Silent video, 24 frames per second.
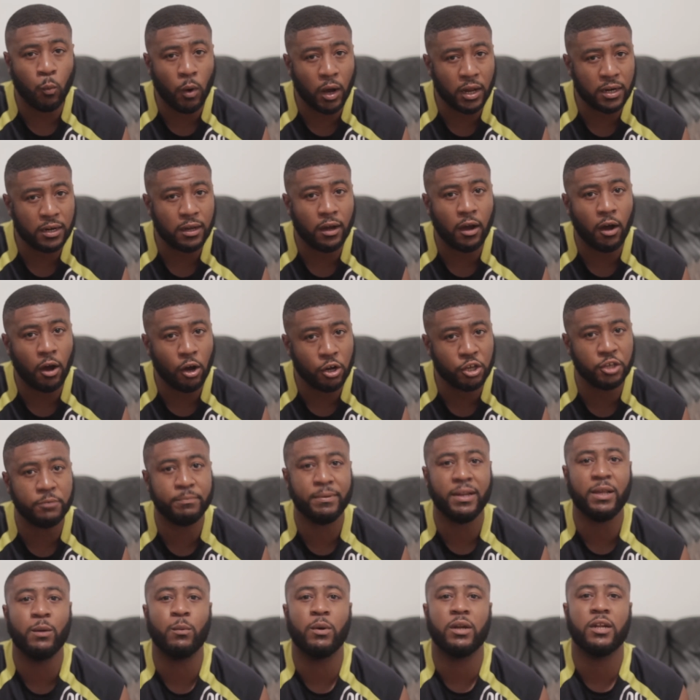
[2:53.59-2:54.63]
One,
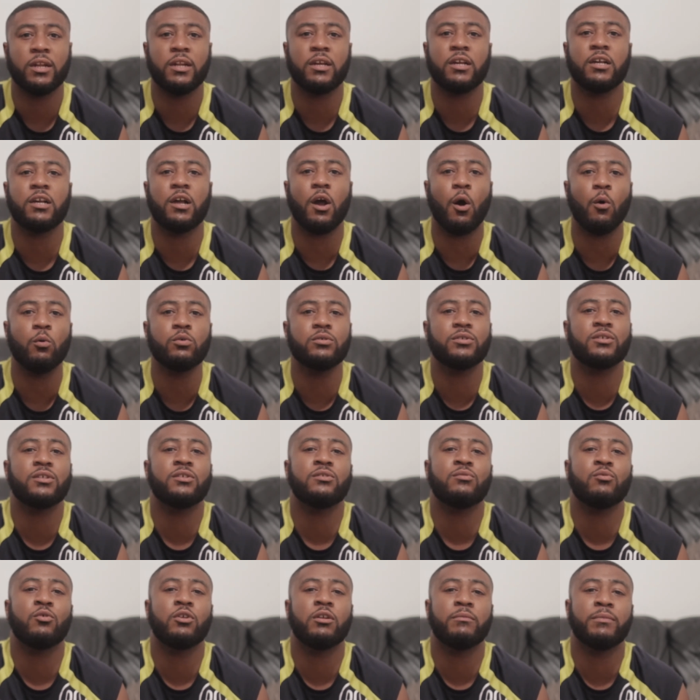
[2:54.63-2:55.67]
arguably one of the goals of
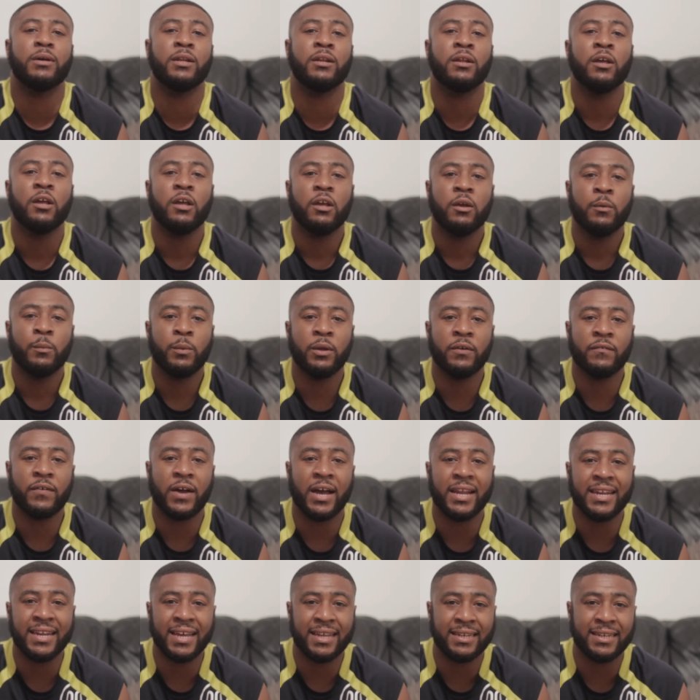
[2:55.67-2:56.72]
the tournament, with
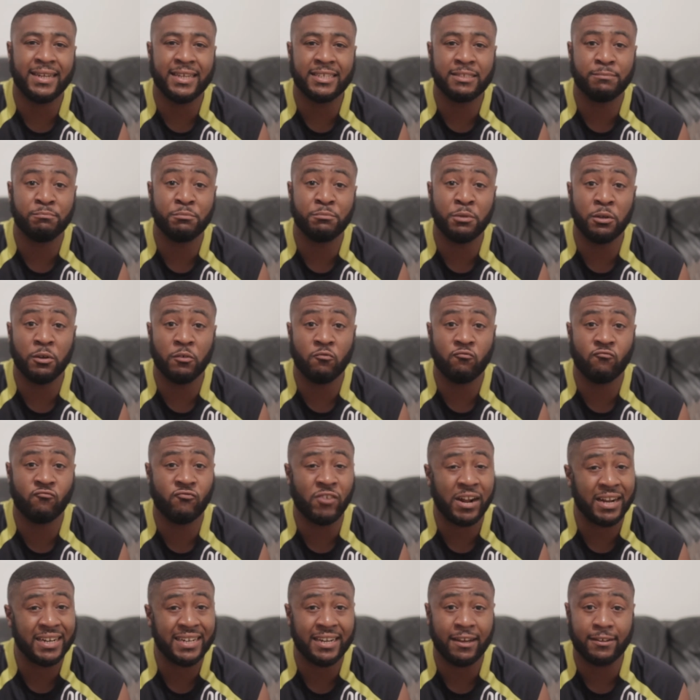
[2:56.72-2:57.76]
Hernandez
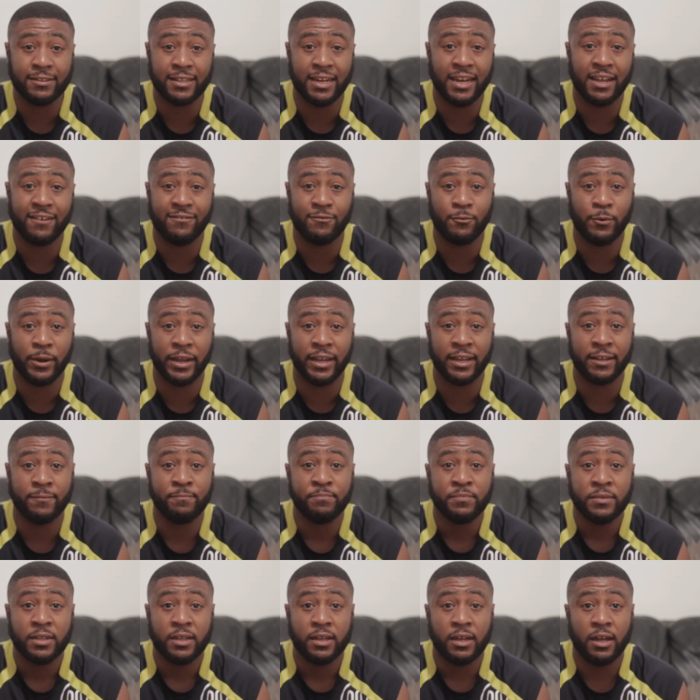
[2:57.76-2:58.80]
ran down the left wing,
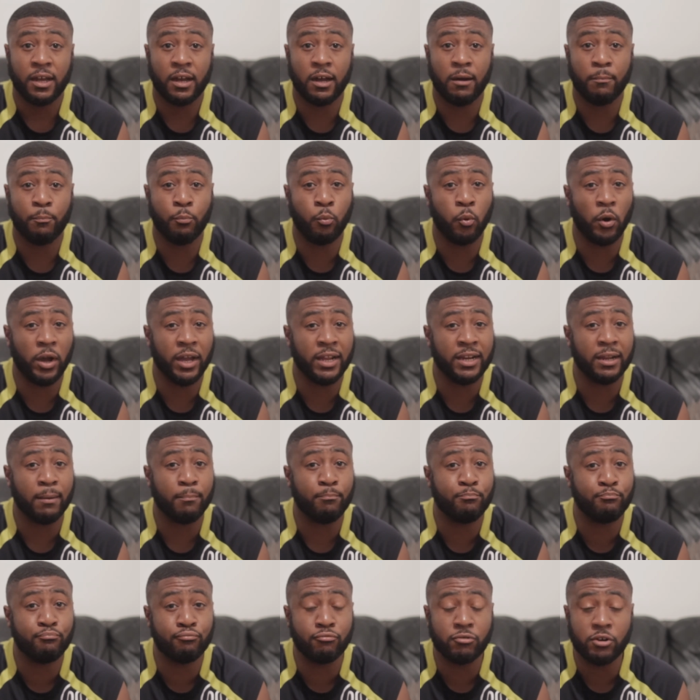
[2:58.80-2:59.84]
uh, put in a
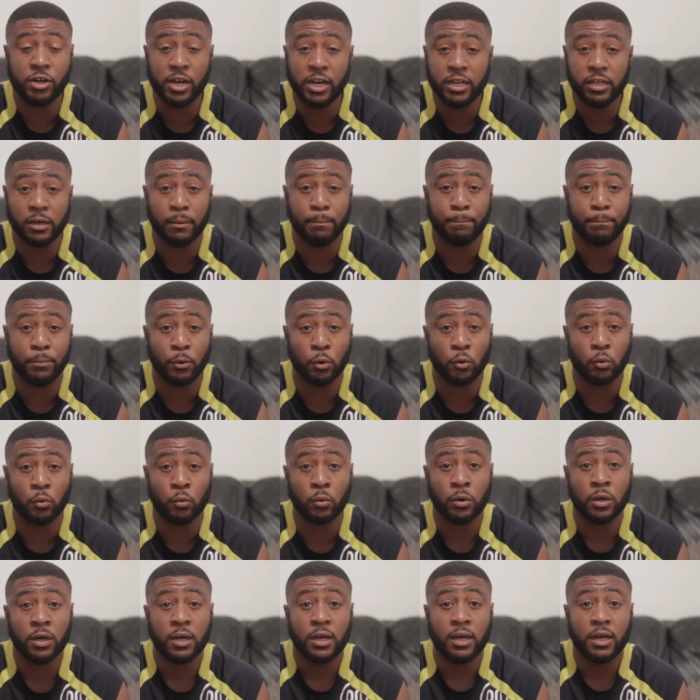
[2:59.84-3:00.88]
brilliant
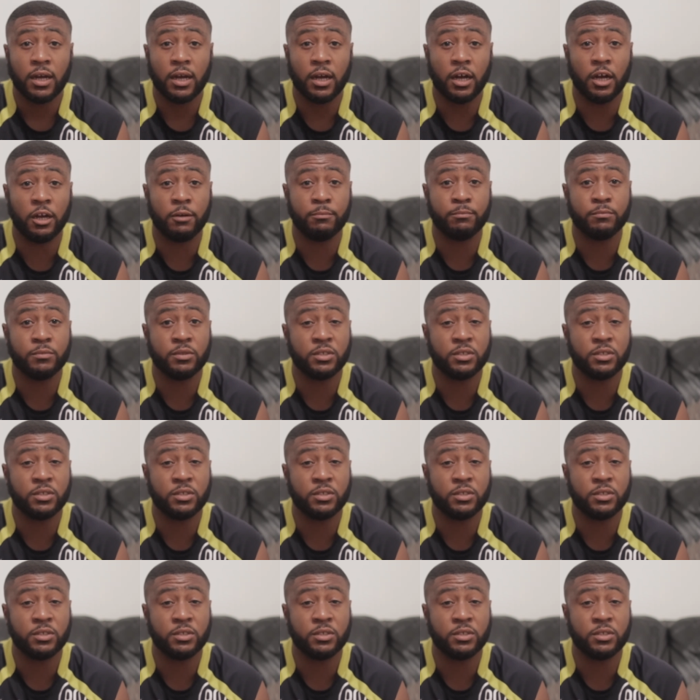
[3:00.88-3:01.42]
ball, um,